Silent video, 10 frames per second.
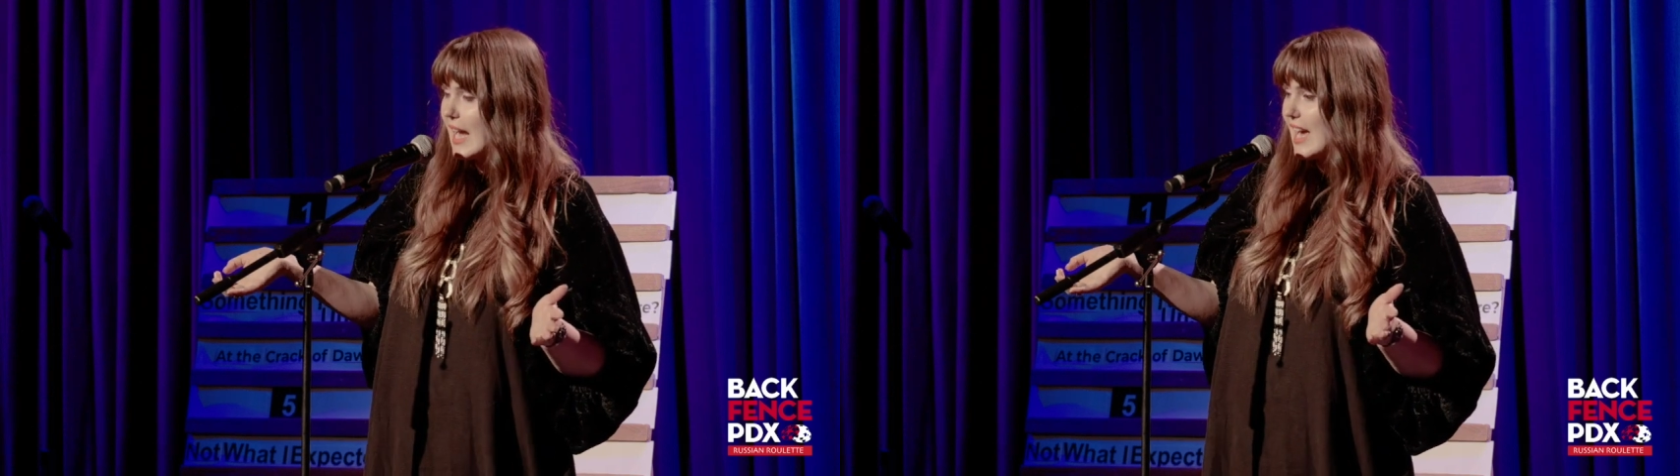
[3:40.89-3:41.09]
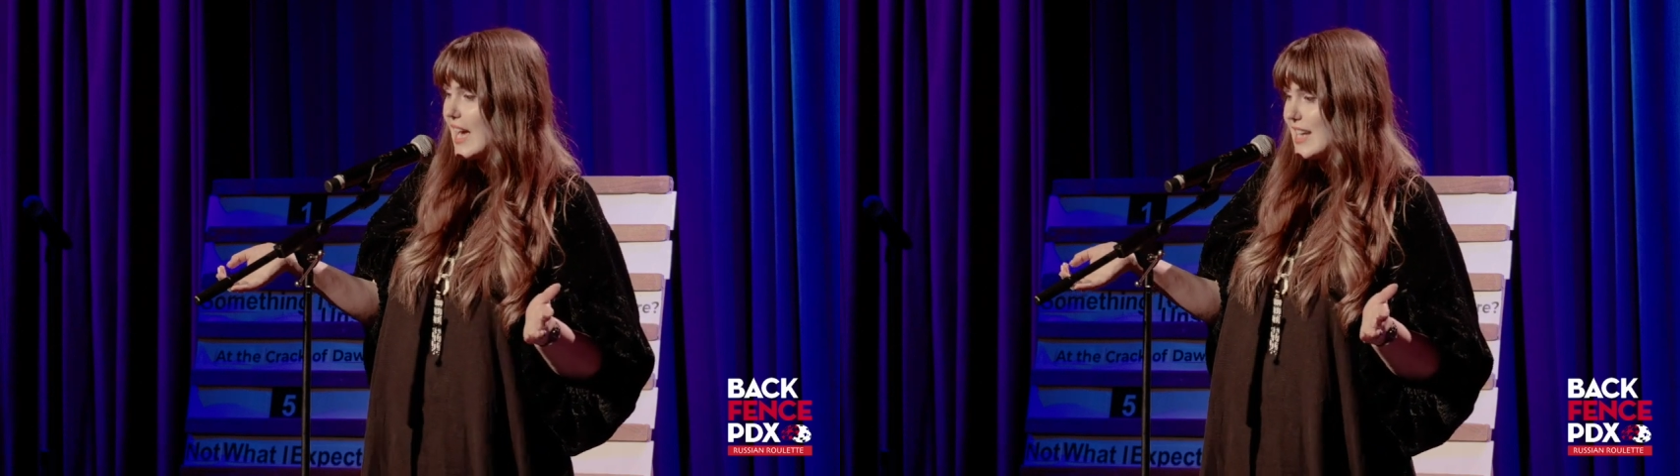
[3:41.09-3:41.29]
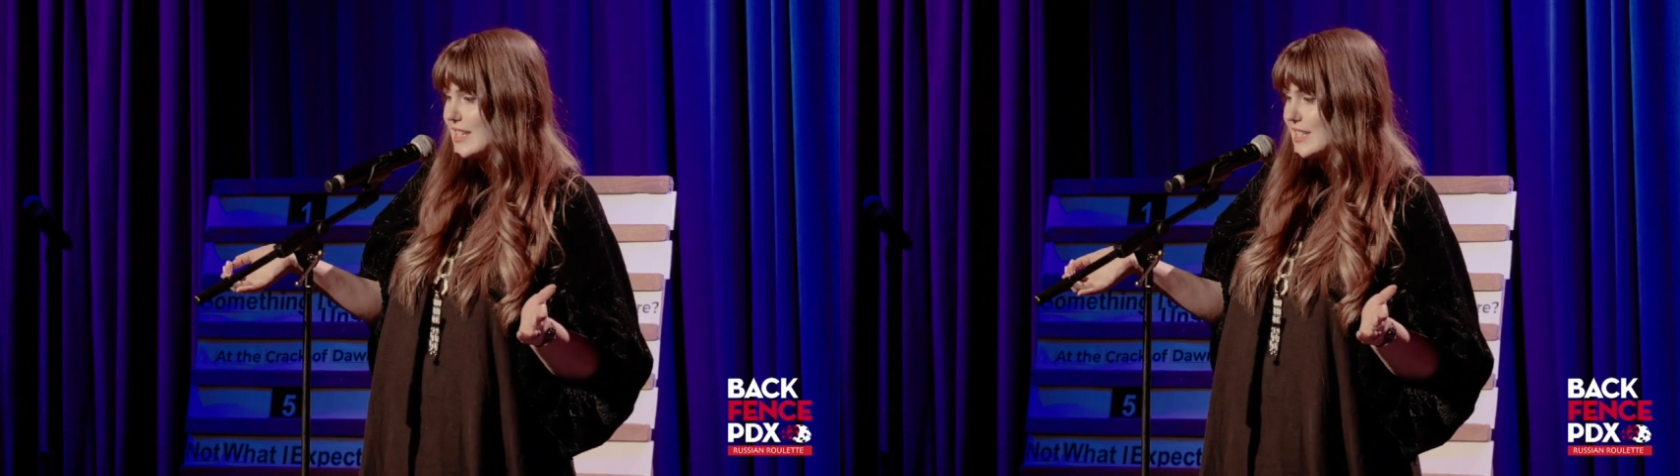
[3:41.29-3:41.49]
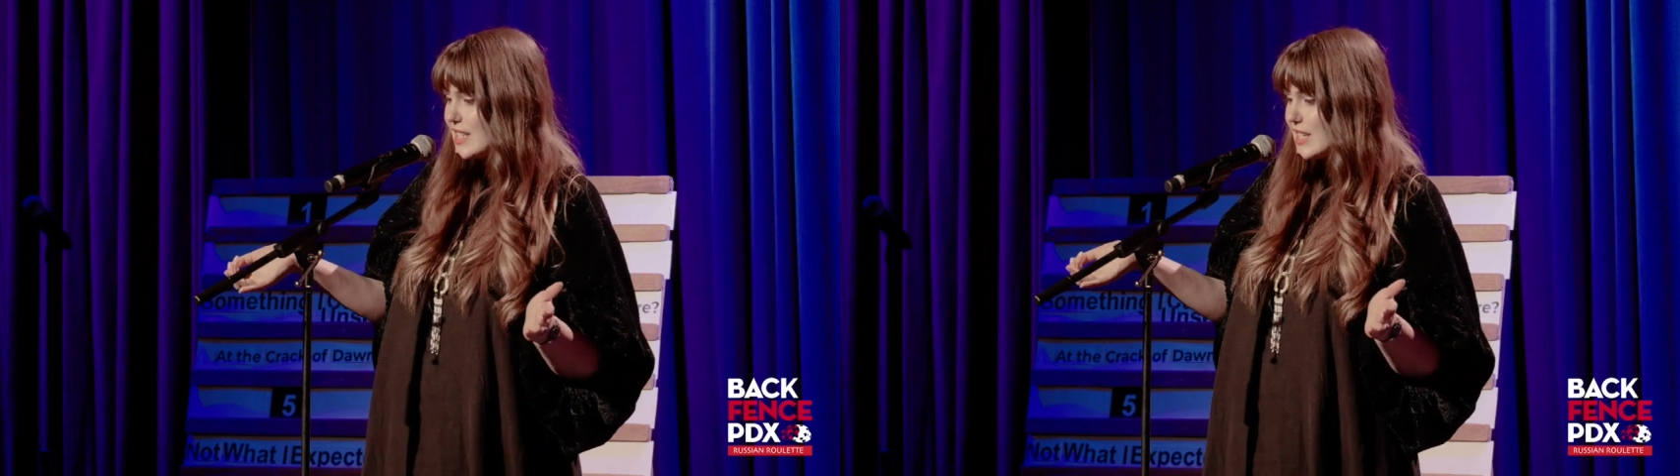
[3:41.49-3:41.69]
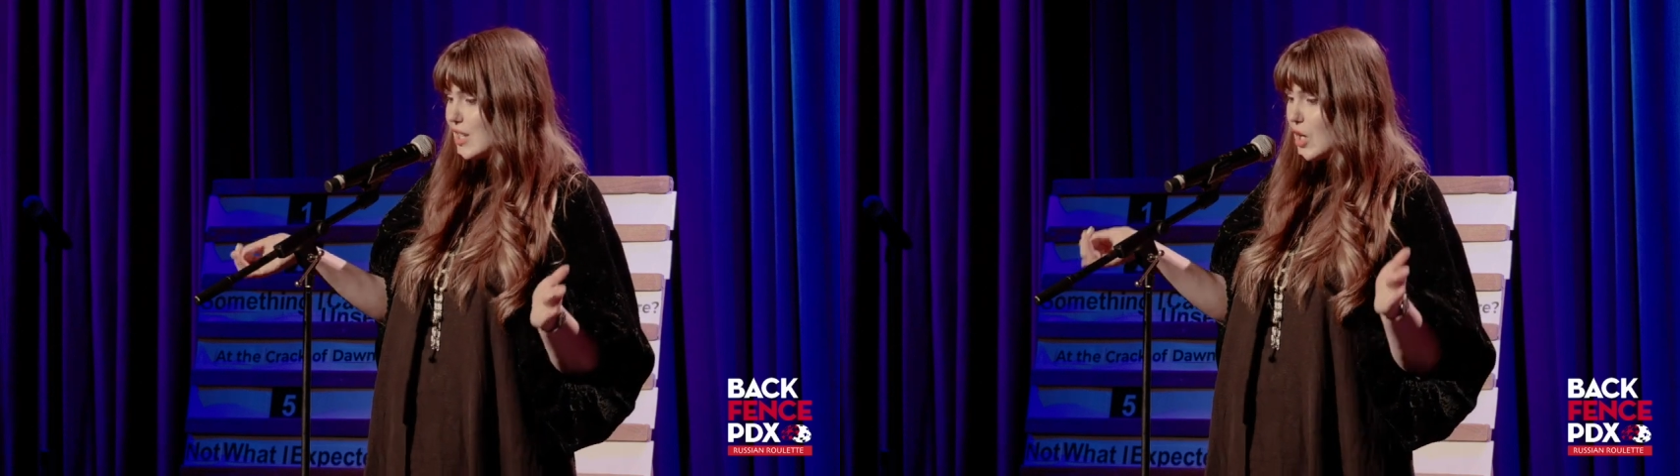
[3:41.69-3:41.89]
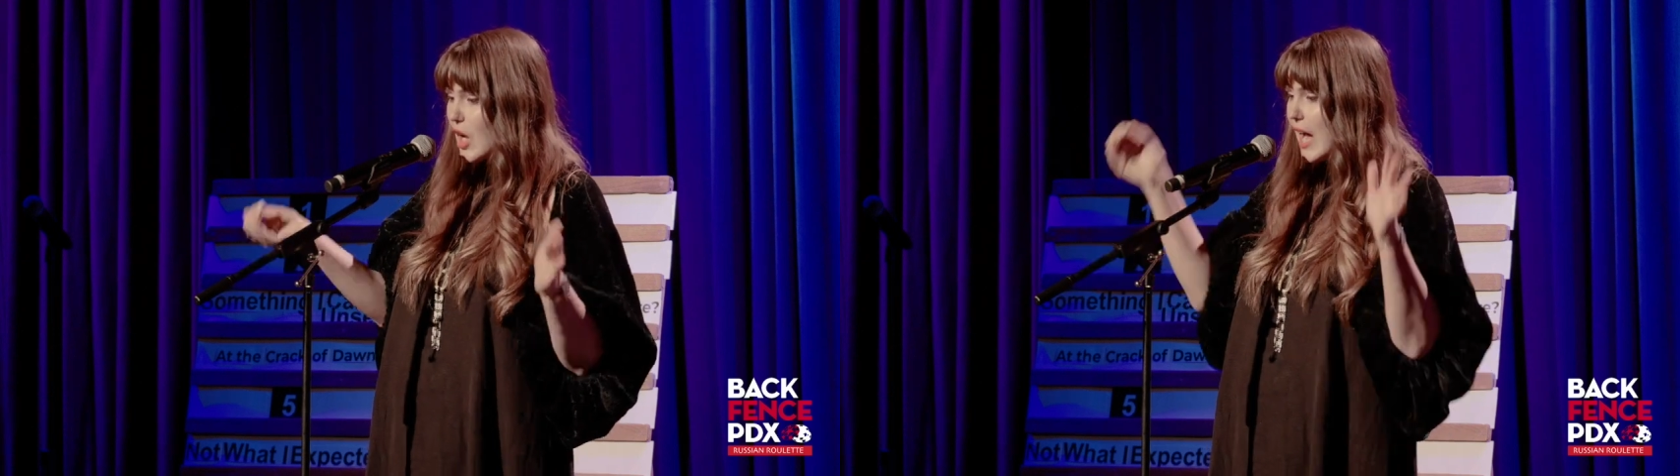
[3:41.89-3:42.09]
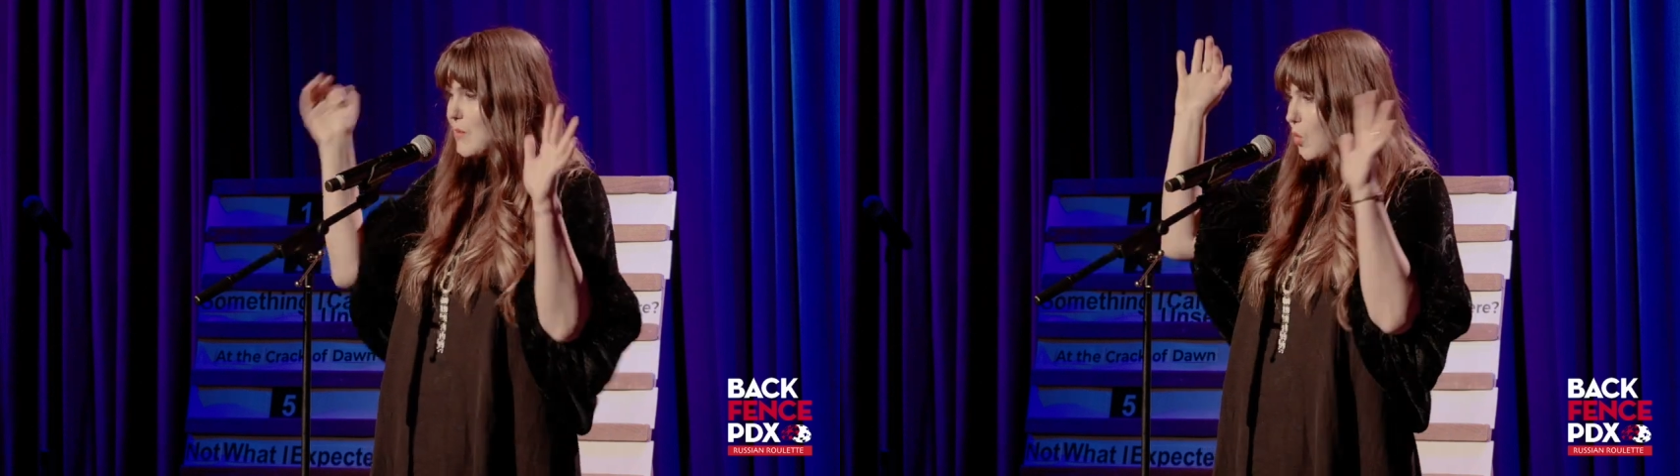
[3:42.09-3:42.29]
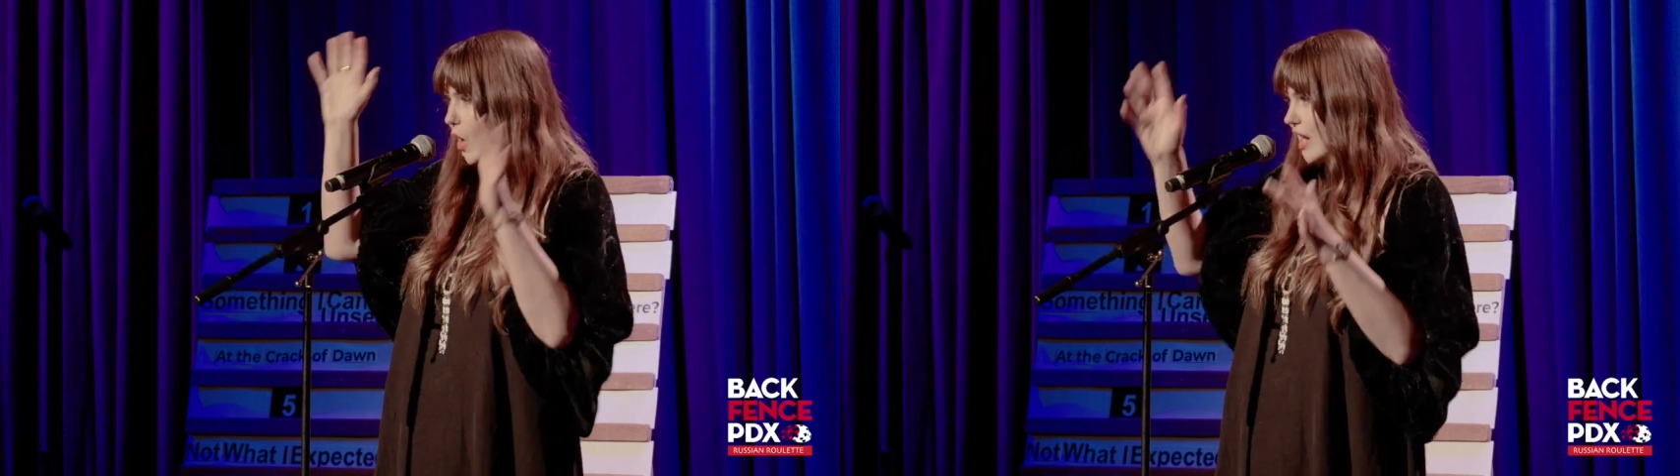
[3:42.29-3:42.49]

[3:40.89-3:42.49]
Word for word: and I'm